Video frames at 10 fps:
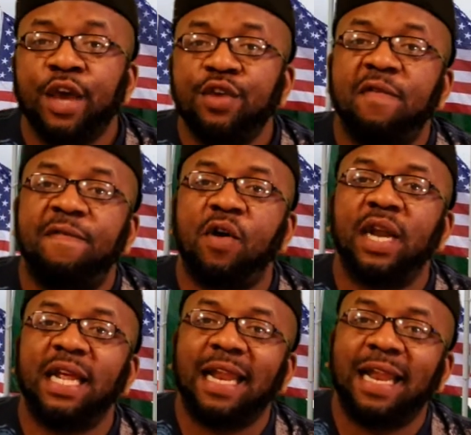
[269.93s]
you
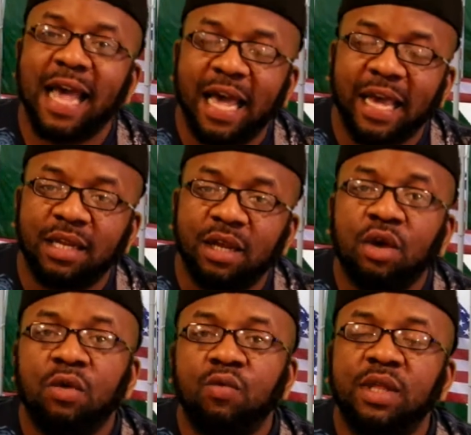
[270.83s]
fall in line
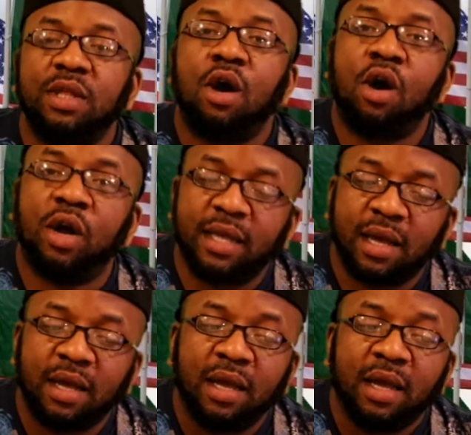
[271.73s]
with
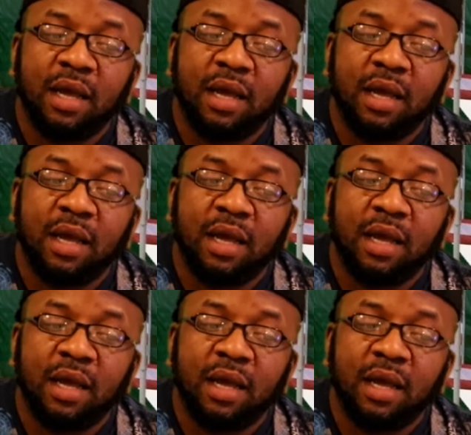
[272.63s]
other